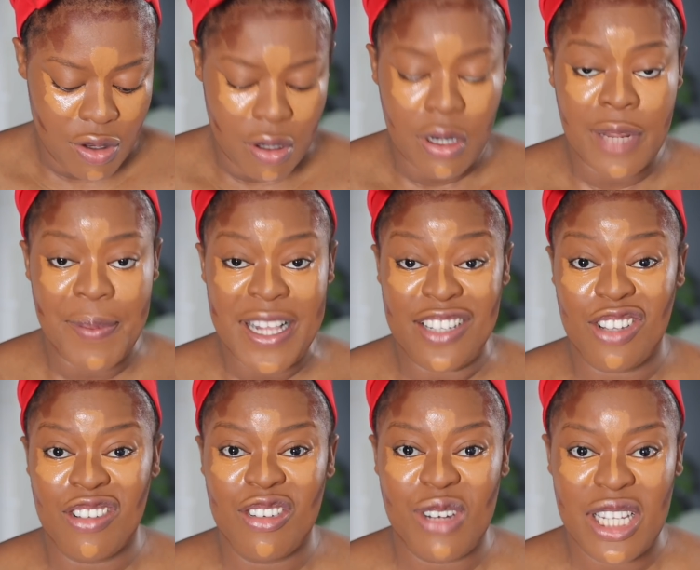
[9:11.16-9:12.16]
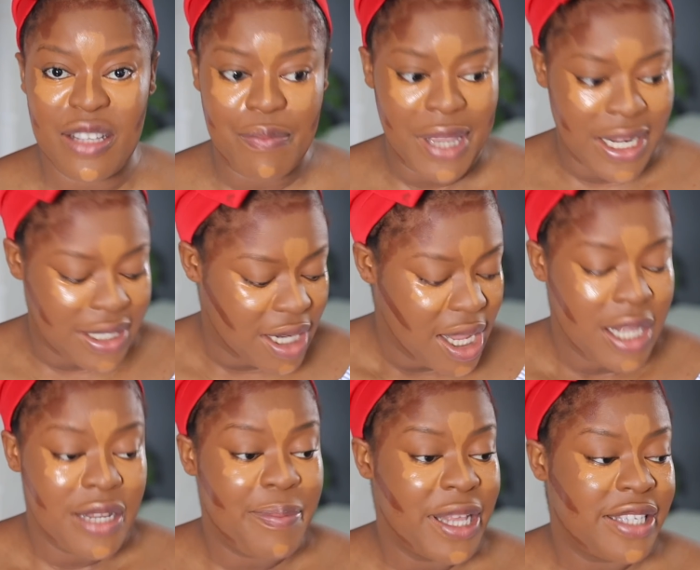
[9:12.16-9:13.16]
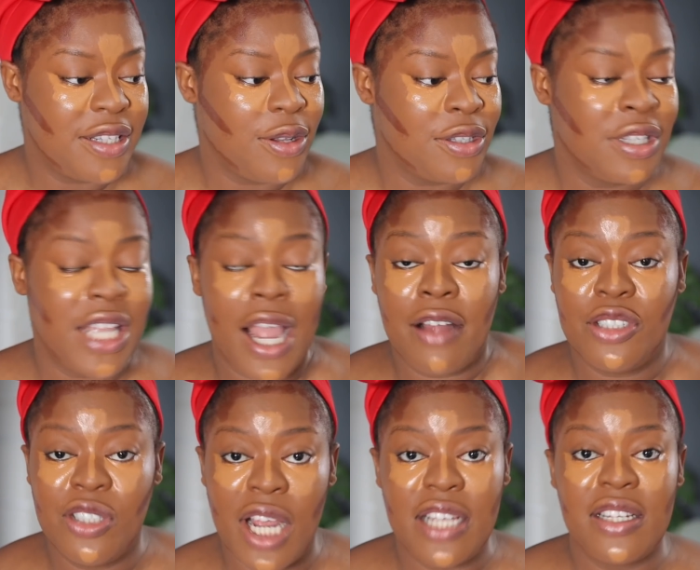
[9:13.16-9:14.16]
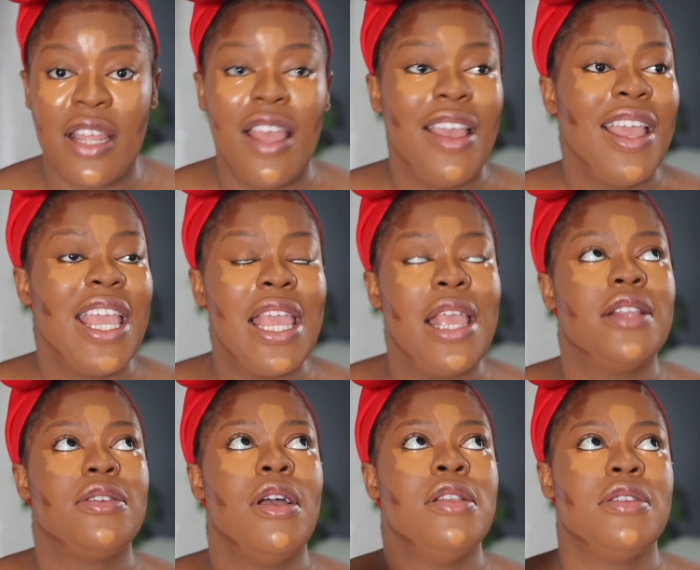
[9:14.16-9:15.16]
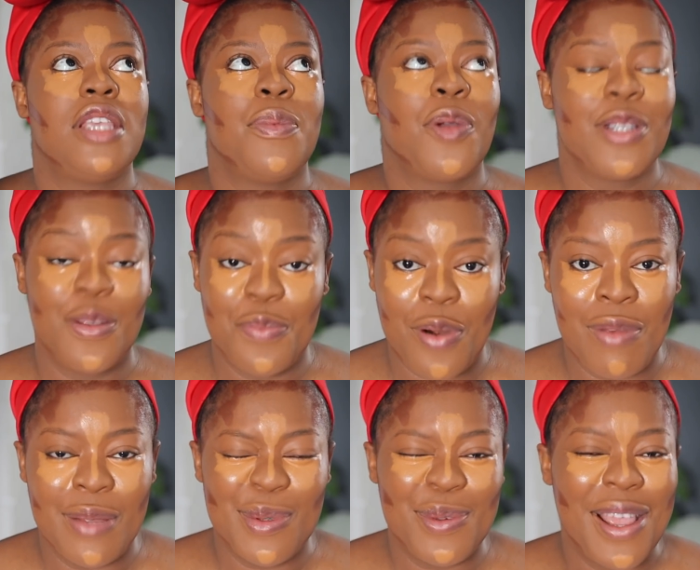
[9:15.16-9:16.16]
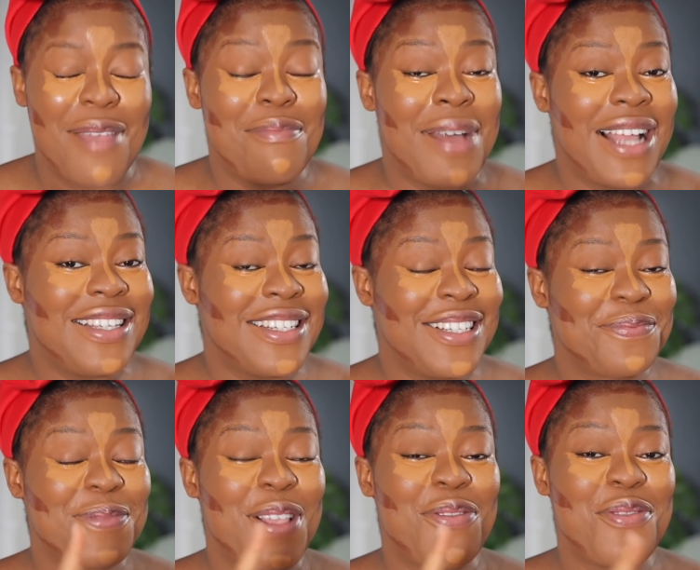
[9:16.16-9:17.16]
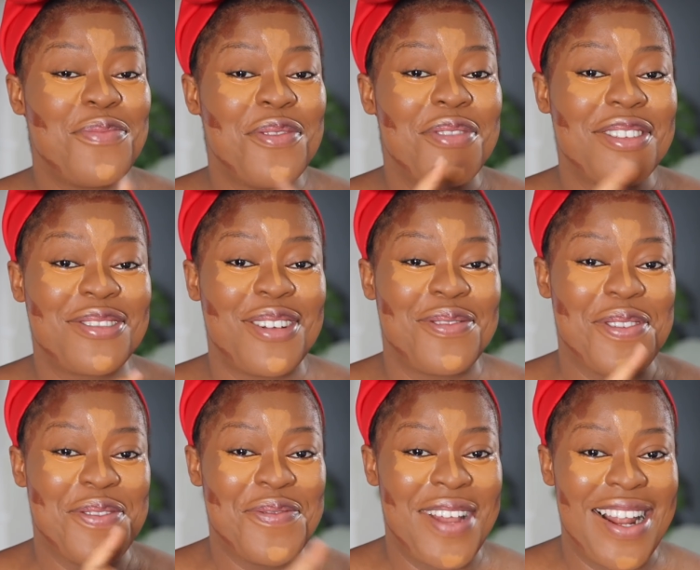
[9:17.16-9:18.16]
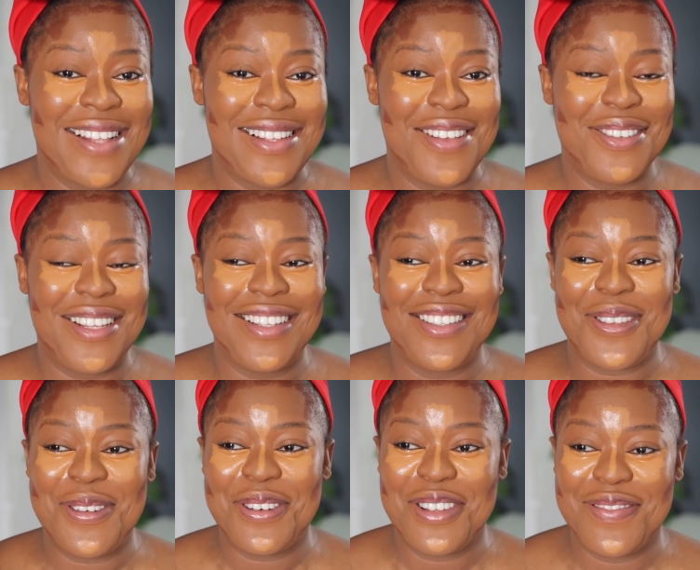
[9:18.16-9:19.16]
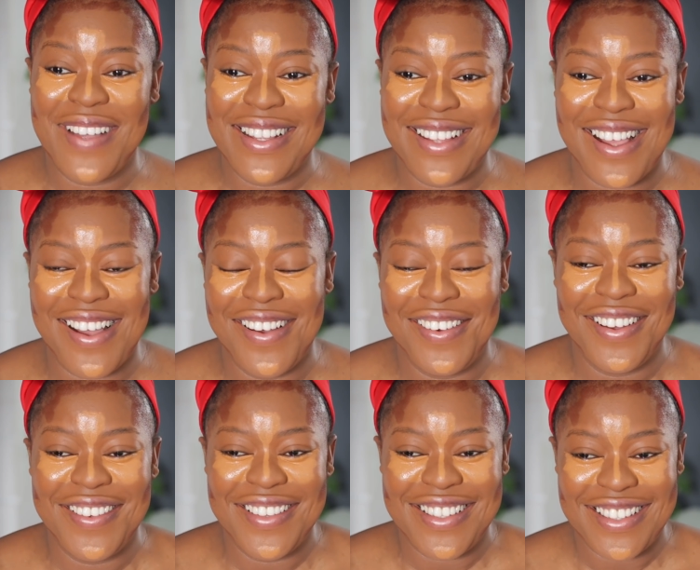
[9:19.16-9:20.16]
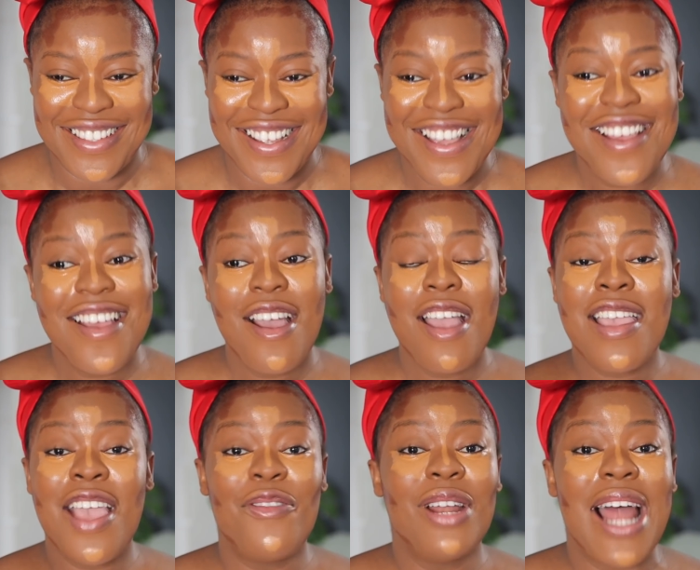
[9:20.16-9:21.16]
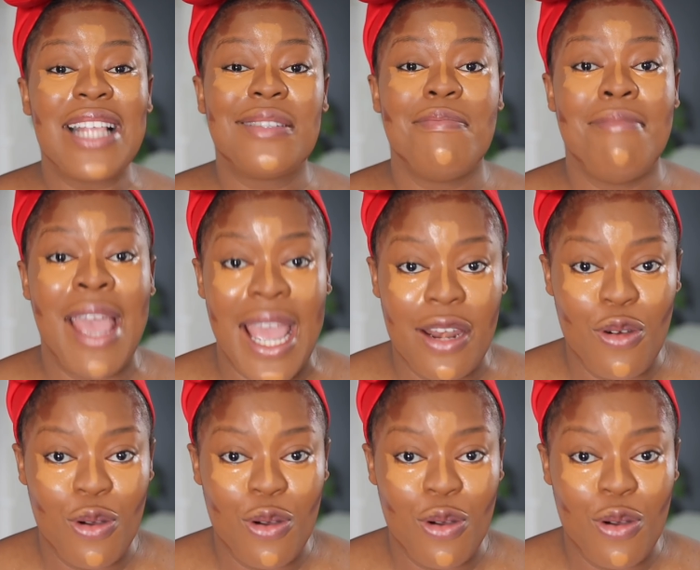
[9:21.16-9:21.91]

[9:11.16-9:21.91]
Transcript: the person does not dress the bed, the person does not take out the trash, it's going to keep causing problems. But imagine if you move in straight from your father's house to your husband's house. Even as men,